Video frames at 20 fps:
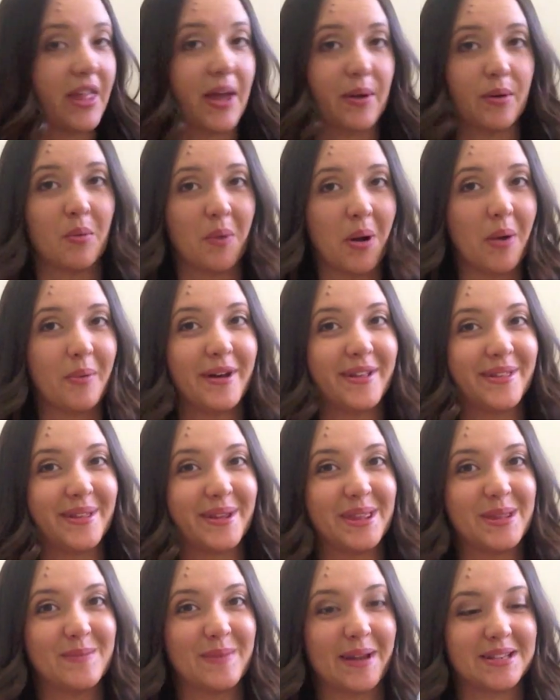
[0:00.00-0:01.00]
they were well worth
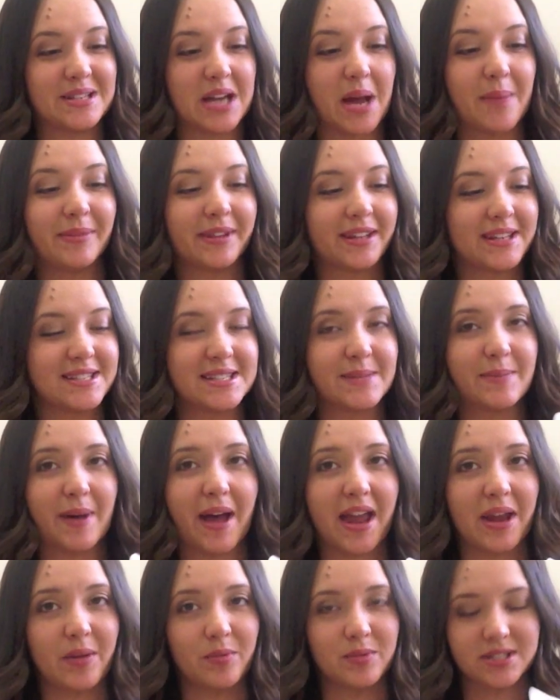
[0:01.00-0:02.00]
it in the meantime because the
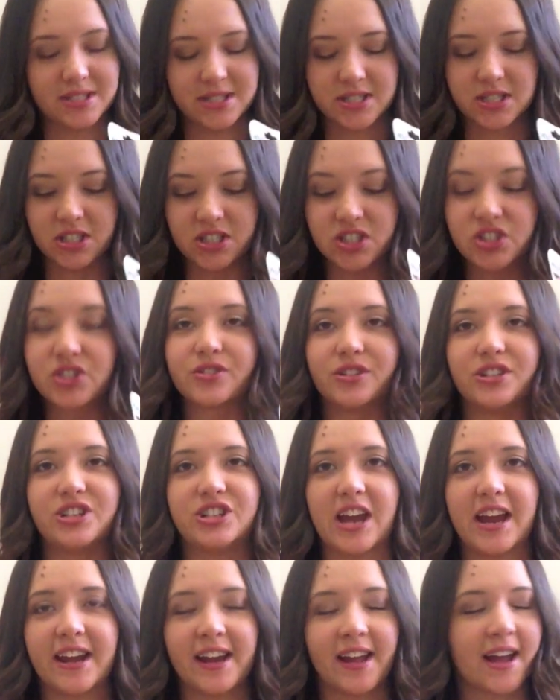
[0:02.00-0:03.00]
pain was
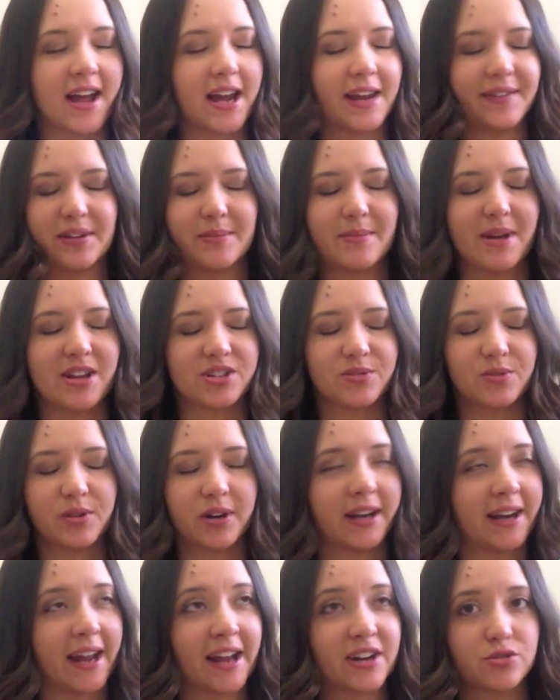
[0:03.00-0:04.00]
excruciating. I can't even imagine
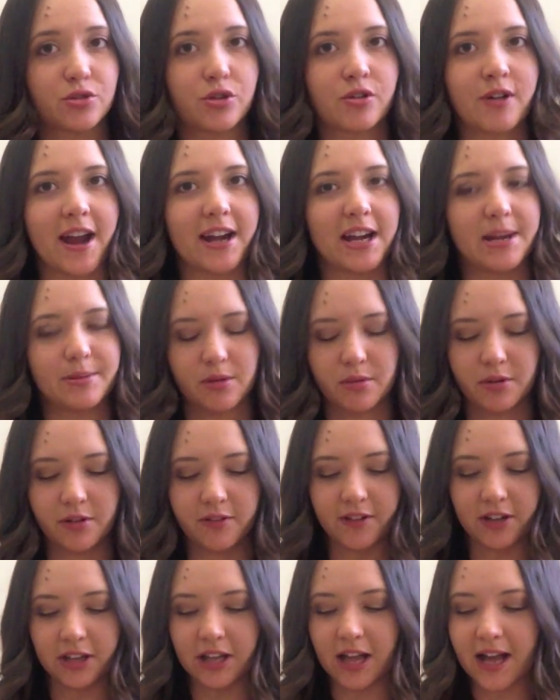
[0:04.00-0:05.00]
what an actual cracked nipple would
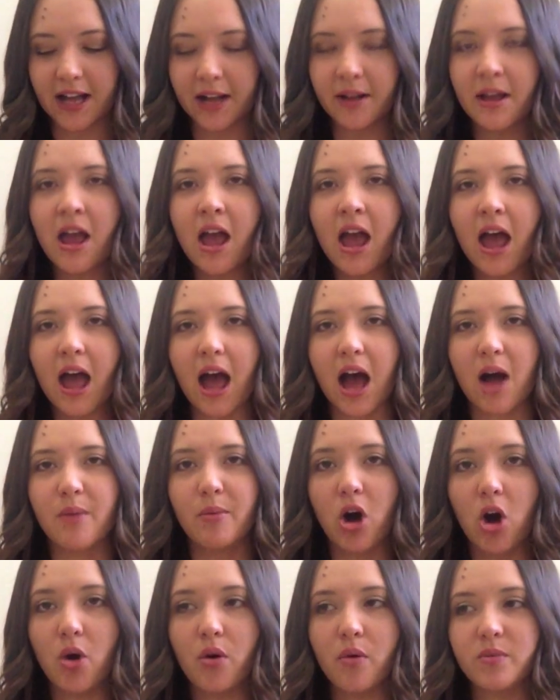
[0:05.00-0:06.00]
feel like.
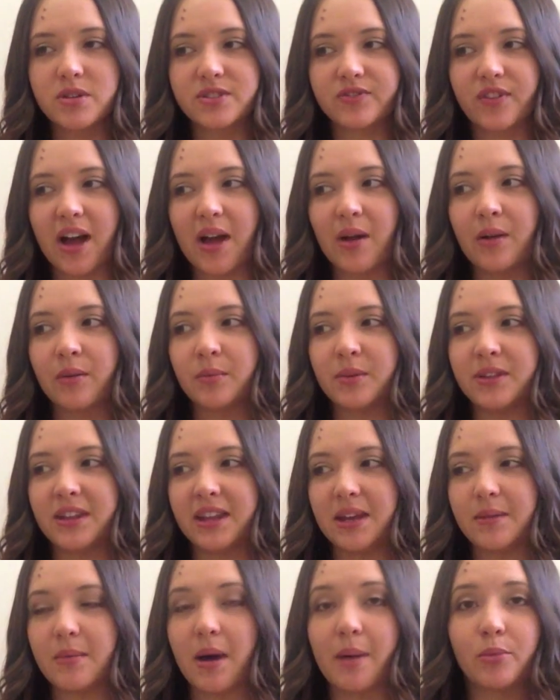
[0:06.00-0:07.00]
Owen was fine with
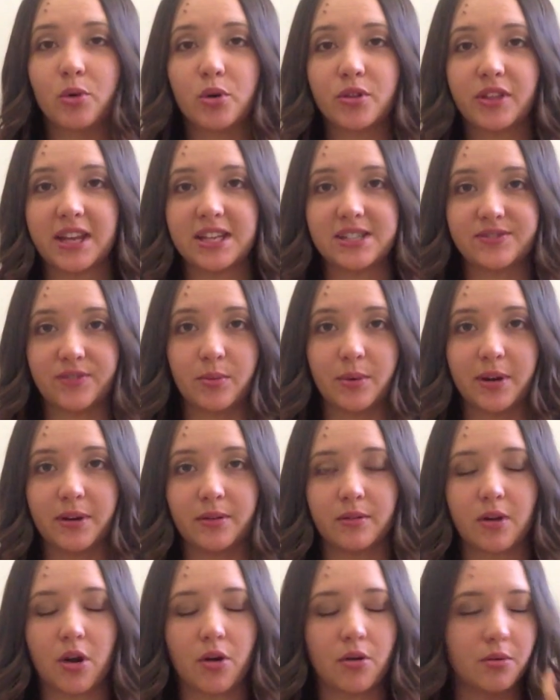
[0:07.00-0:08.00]
him. I bought these for
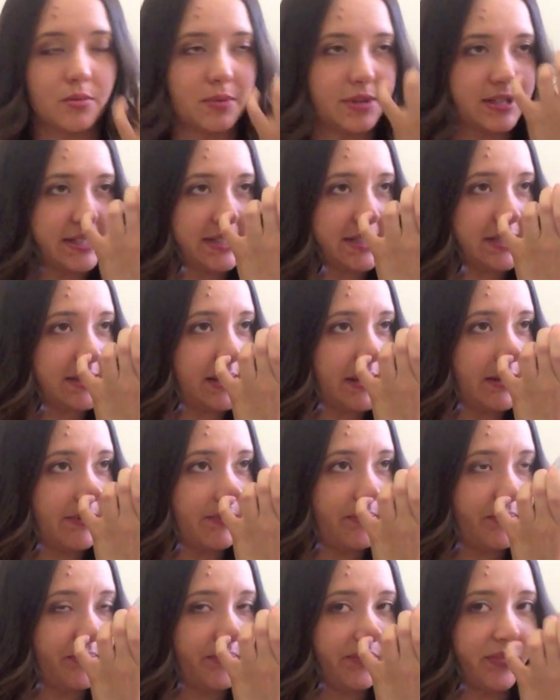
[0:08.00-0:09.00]
when Owen was
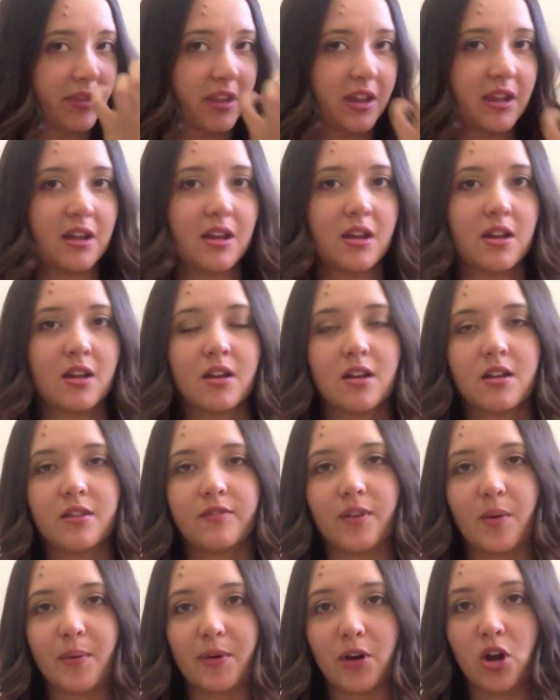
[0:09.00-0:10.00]

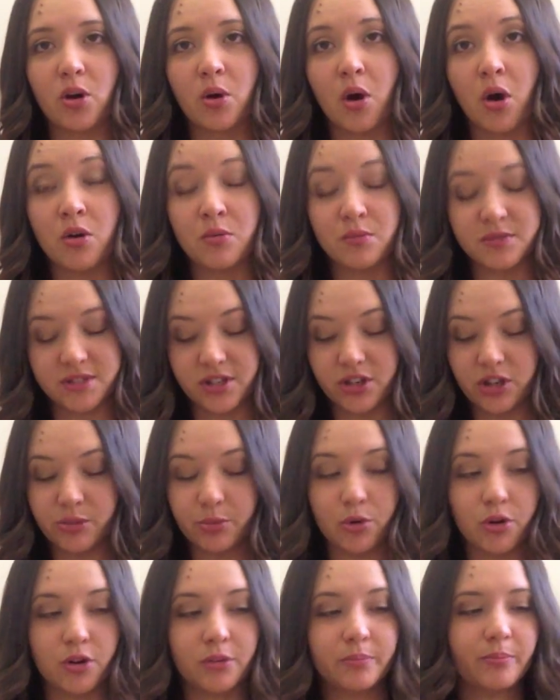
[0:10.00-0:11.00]
a
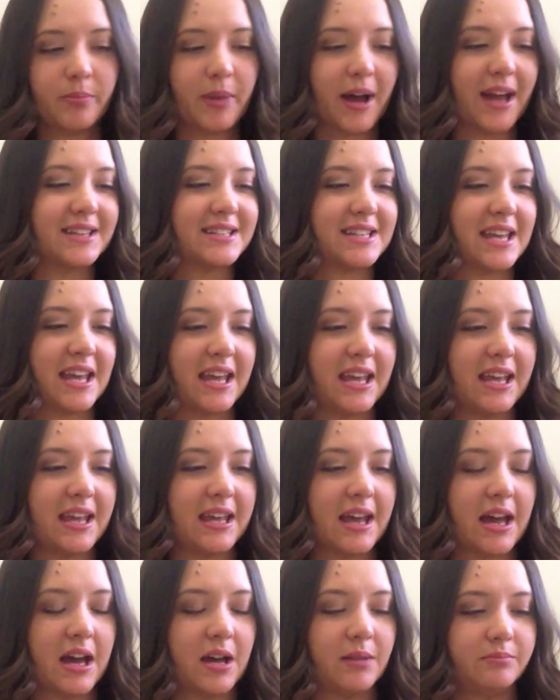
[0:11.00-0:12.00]
newborn, but
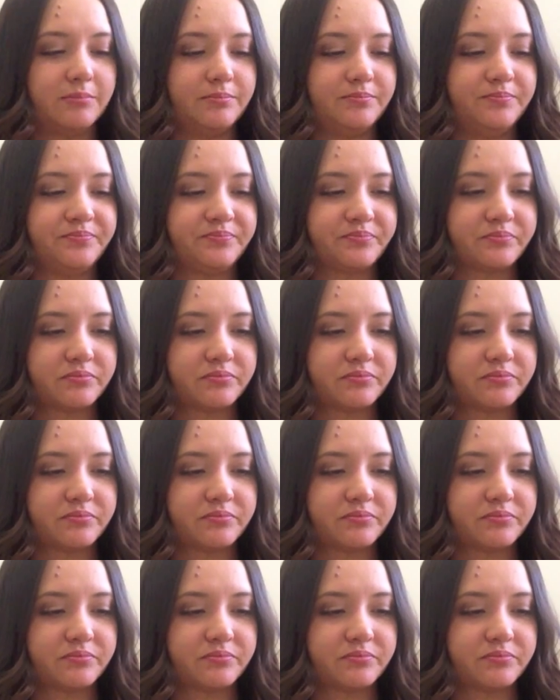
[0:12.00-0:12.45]
he had